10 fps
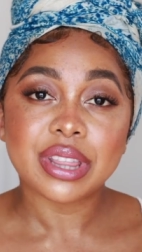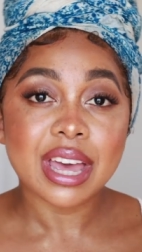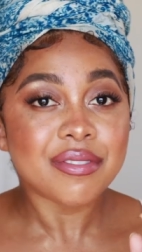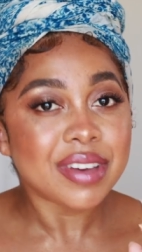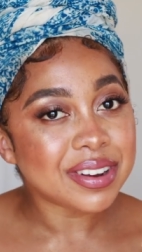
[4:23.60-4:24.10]
with
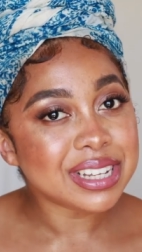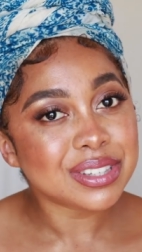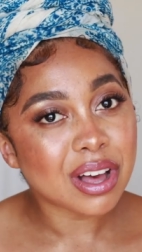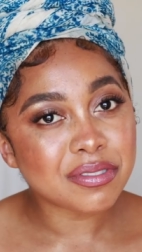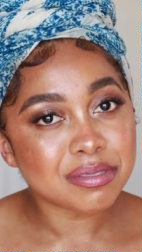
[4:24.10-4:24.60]
a very
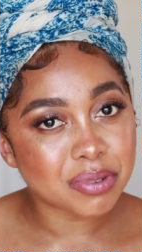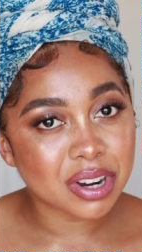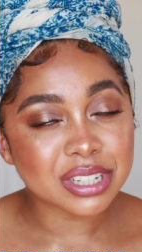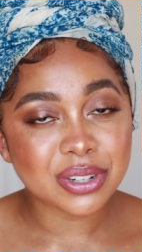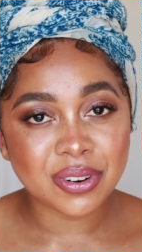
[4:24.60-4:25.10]
soft
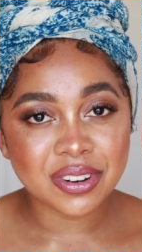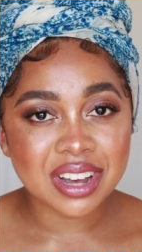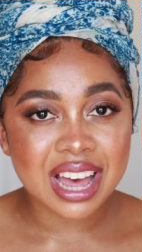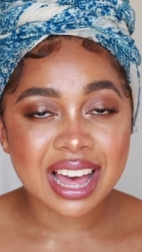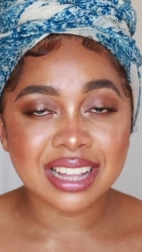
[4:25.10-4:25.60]
brush or
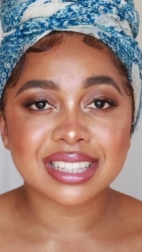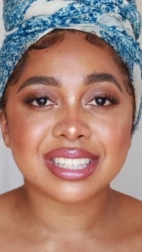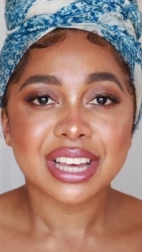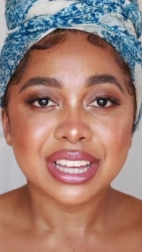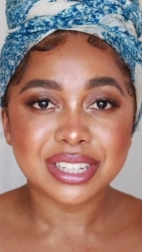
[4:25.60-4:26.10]
your hands